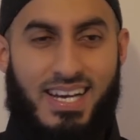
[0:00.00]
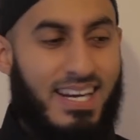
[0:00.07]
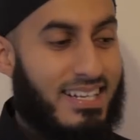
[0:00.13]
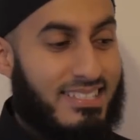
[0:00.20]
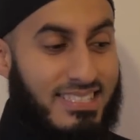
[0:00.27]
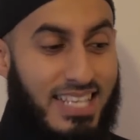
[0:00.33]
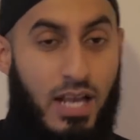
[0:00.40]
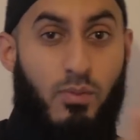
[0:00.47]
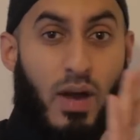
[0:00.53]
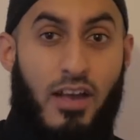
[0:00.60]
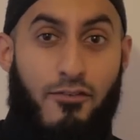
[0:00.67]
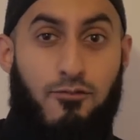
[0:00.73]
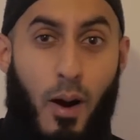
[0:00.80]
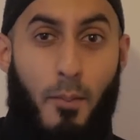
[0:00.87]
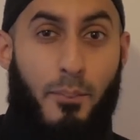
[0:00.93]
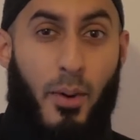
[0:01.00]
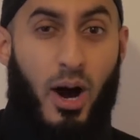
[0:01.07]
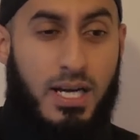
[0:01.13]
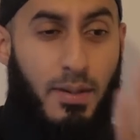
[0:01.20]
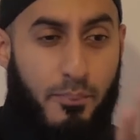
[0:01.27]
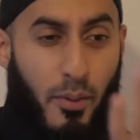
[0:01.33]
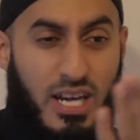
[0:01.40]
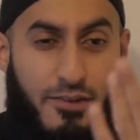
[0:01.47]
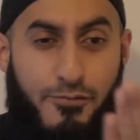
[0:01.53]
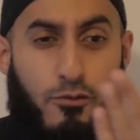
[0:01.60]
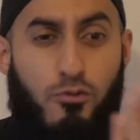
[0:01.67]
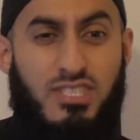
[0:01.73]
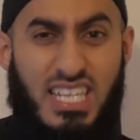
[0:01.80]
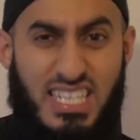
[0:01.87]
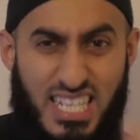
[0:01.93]
The same way, if one part of the body
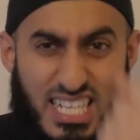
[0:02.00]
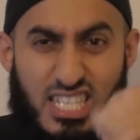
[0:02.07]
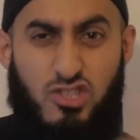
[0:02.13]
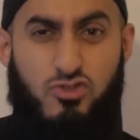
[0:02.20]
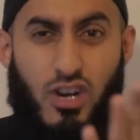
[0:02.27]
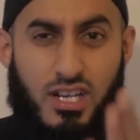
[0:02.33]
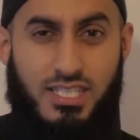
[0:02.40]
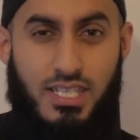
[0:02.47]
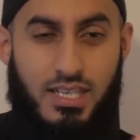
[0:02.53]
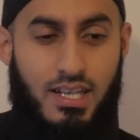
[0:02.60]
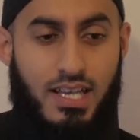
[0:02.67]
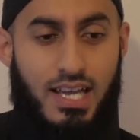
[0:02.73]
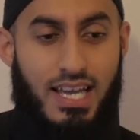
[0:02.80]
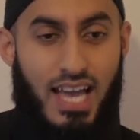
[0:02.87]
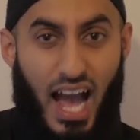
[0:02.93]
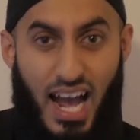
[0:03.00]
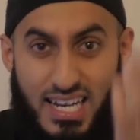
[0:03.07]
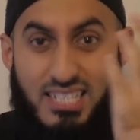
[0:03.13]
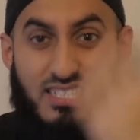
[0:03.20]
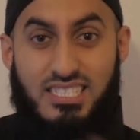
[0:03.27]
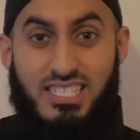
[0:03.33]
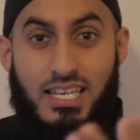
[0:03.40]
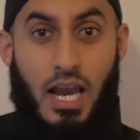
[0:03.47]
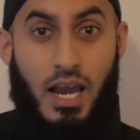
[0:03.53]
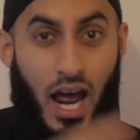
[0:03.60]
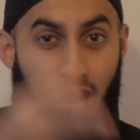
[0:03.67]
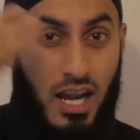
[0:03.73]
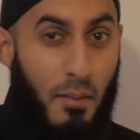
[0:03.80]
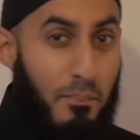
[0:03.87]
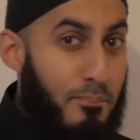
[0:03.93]
falls into destruction and sin and
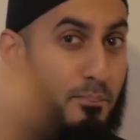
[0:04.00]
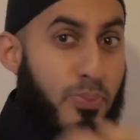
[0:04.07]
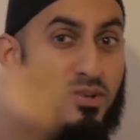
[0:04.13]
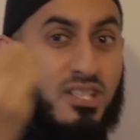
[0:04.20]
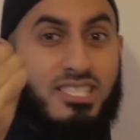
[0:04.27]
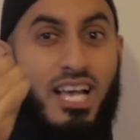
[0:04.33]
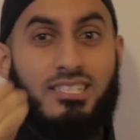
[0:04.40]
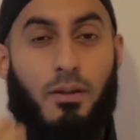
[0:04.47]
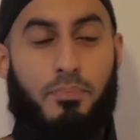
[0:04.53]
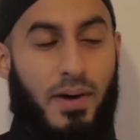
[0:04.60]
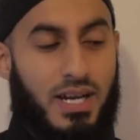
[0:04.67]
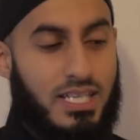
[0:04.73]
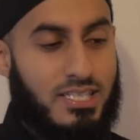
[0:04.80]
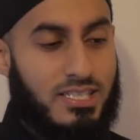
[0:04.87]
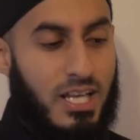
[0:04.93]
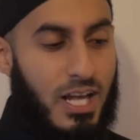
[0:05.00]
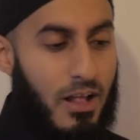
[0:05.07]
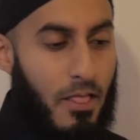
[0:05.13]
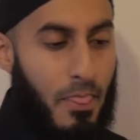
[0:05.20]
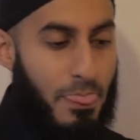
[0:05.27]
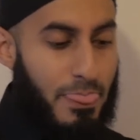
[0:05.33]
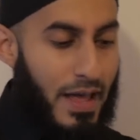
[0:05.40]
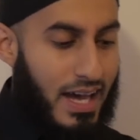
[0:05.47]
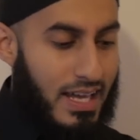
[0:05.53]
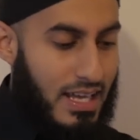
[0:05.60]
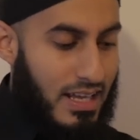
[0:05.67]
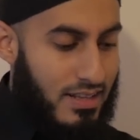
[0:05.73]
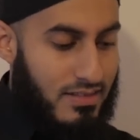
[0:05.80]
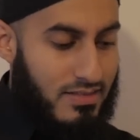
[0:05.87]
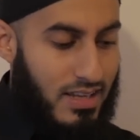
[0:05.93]
Allah decides to punish, that
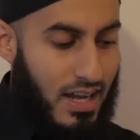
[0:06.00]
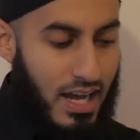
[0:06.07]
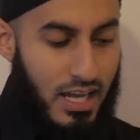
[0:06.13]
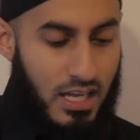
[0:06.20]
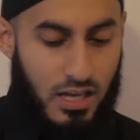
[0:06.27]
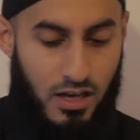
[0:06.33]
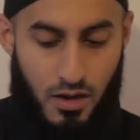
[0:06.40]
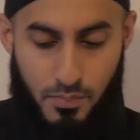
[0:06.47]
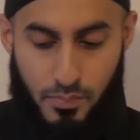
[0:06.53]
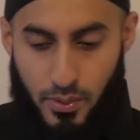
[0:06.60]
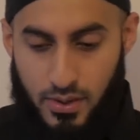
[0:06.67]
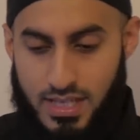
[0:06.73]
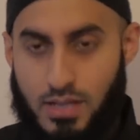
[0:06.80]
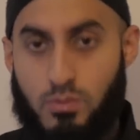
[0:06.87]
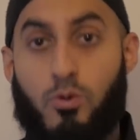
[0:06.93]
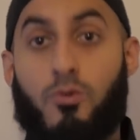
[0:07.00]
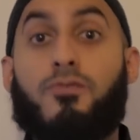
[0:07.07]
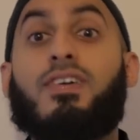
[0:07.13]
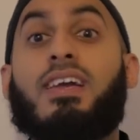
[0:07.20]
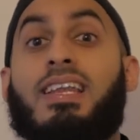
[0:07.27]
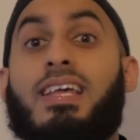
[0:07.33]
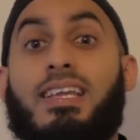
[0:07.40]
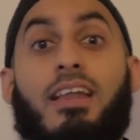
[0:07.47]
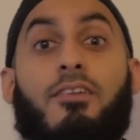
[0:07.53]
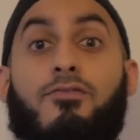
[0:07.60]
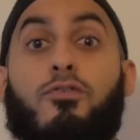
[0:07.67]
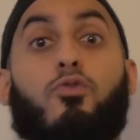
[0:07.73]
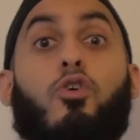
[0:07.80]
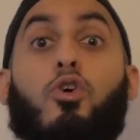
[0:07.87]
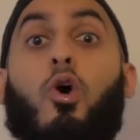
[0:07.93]
entire body will feel it and
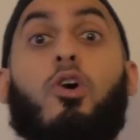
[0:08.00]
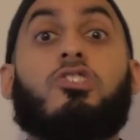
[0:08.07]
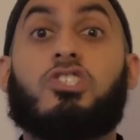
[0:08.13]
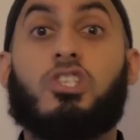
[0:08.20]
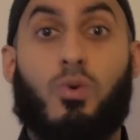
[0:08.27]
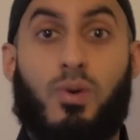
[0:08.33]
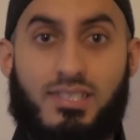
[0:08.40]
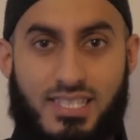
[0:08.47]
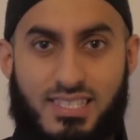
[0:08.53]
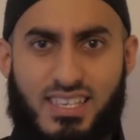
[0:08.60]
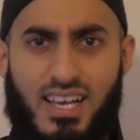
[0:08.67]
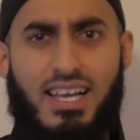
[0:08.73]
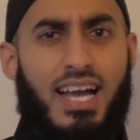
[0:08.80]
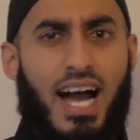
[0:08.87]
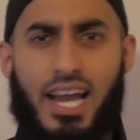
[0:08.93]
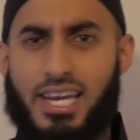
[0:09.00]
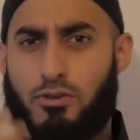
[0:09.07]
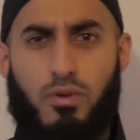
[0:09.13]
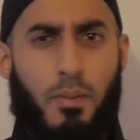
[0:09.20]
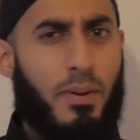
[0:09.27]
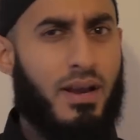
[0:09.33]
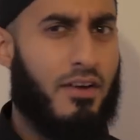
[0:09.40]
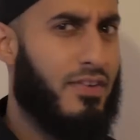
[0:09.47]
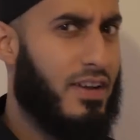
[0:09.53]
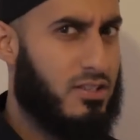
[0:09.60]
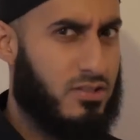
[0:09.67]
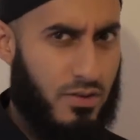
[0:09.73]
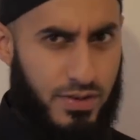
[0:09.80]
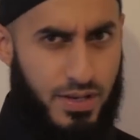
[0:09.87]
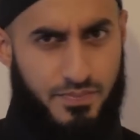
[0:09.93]
feel the consequences and the ripple
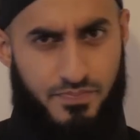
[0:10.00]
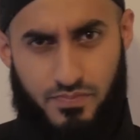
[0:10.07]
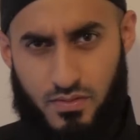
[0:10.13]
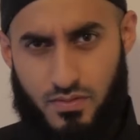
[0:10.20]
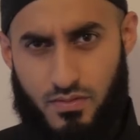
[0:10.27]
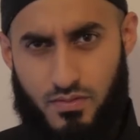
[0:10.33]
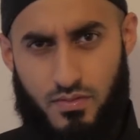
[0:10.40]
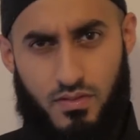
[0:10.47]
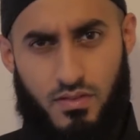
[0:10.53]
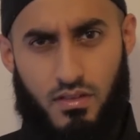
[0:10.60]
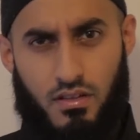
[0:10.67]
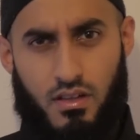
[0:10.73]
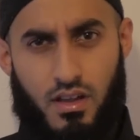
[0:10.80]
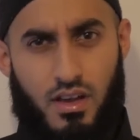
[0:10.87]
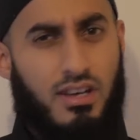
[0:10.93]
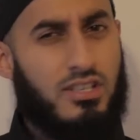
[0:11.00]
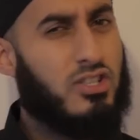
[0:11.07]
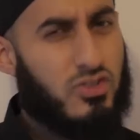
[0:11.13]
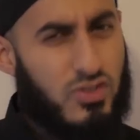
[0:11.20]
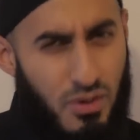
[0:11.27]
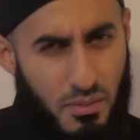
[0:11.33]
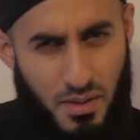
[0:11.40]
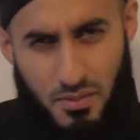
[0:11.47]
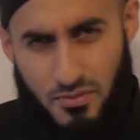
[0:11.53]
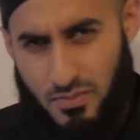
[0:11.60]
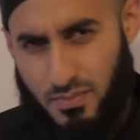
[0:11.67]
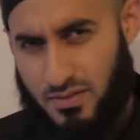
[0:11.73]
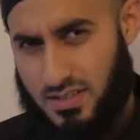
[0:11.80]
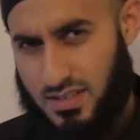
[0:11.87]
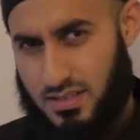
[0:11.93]
effects of it. Do you see where I'm coming from,
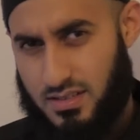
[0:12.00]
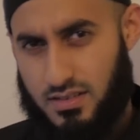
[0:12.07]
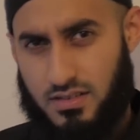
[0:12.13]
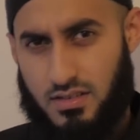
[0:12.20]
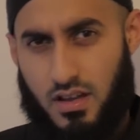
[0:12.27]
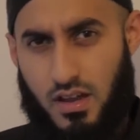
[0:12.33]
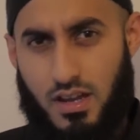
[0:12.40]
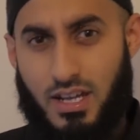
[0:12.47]
brothers and sisters?